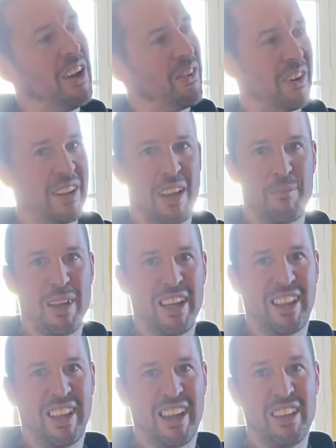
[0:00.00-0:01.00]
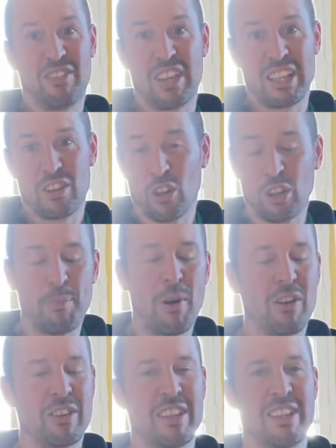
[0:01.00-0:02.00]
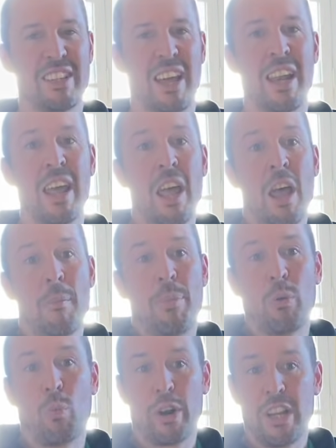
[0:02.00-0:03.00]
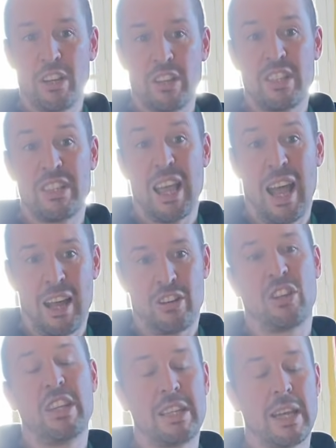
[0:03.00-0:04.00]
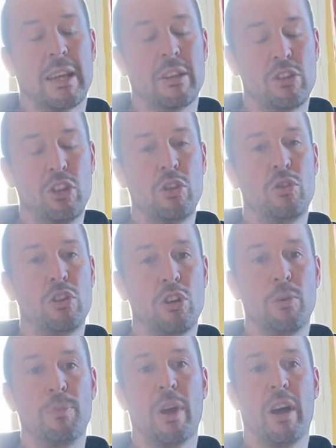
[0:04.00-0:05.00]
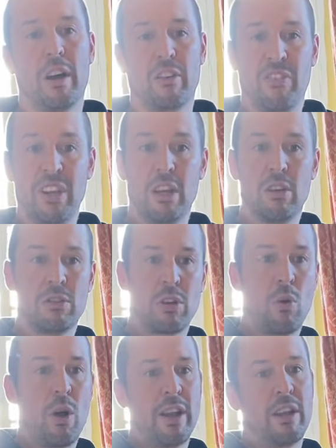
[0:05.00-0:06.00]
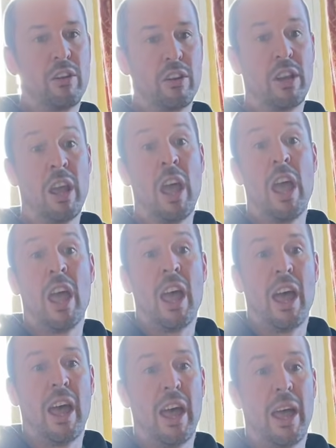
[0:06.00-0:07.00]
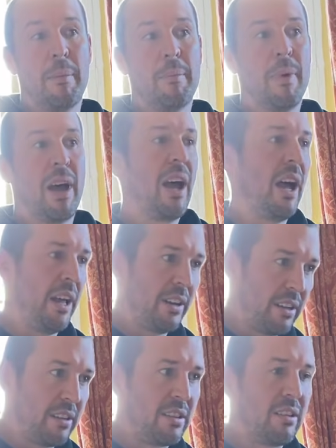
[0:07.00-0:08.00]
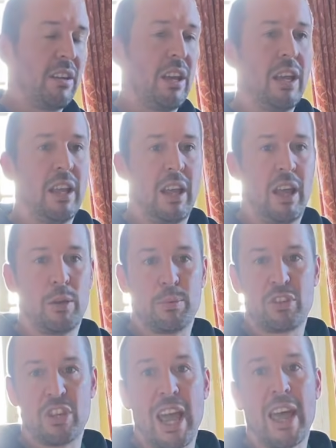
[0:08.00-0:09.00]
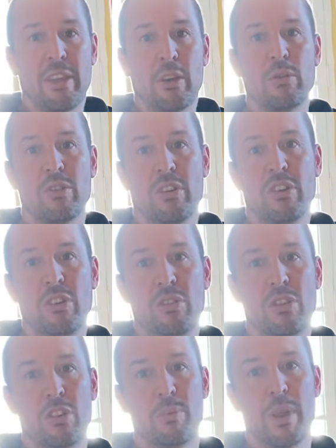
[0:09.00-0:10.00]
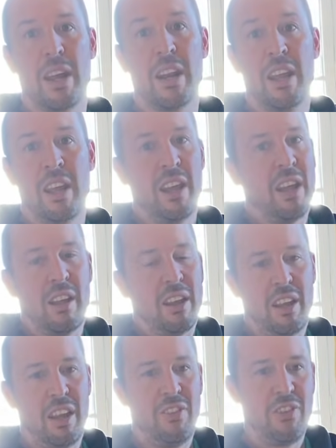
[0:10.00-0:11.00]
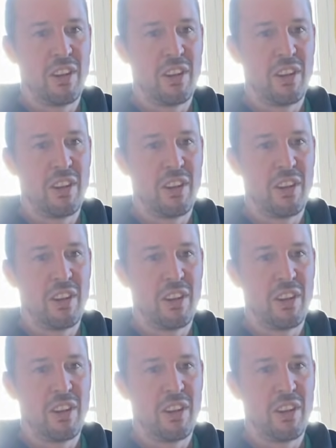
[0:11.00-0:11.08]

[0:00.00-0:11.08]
Ring that bell, yeah. You've ticked all the boxes then. But what it does is it actually tells YouTube that our videos are quite good. Um, and it helps share those on YouTube then. If